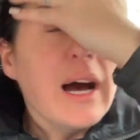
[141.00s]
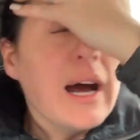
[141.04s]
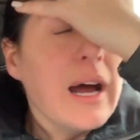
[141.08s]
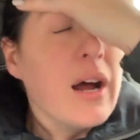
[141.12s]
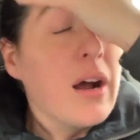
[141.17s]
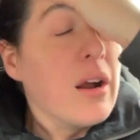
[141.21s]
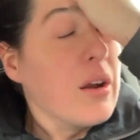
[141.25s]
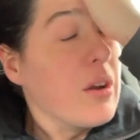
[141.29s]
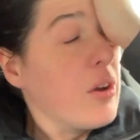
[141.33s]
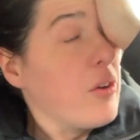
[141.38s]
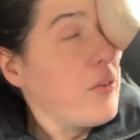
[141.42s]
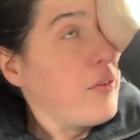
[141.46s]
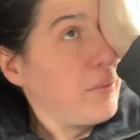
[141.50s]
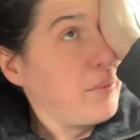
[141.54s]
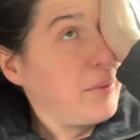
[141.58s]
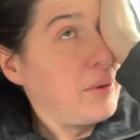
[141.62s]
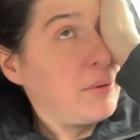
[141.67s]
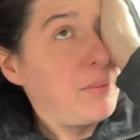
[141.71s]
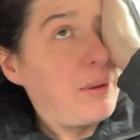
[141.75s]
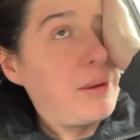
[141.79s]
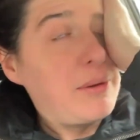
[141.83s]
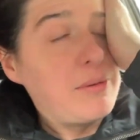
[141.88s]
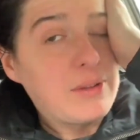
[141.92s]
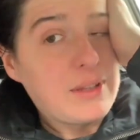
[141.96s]
I don't know if I'm gonna
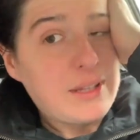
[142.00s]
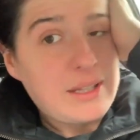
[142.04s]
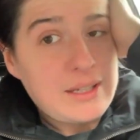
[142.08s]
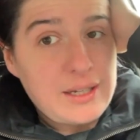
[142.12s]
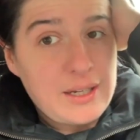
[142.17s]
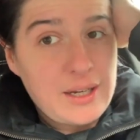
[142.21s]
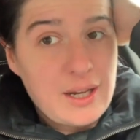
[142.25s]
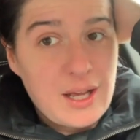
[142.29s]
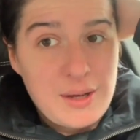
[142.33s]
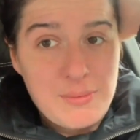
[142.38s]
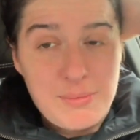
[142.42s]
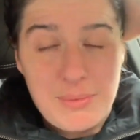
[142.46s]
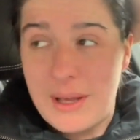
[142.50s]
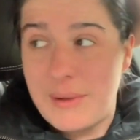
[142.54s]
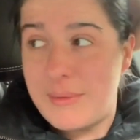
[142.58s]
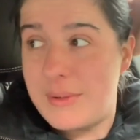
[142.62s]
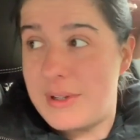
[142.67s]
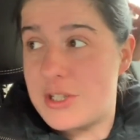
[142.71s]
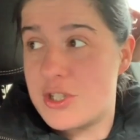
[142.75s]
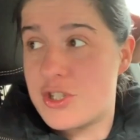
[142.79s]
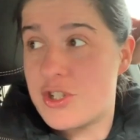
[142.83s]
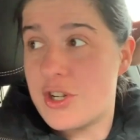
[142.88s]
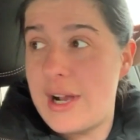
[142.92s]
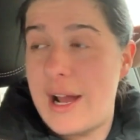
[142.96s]
be able to get it up. I'm
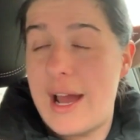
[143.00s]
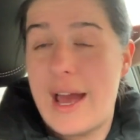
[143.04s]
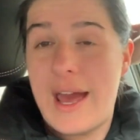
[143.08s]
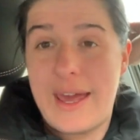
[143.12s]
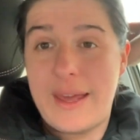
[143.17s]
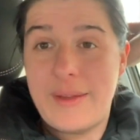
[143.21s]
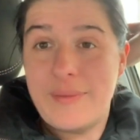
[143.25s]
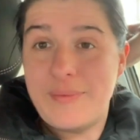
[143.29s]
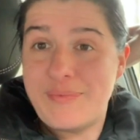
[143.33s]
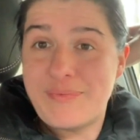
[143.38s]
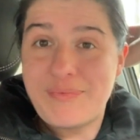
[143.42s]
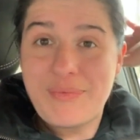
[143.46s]
gonna try.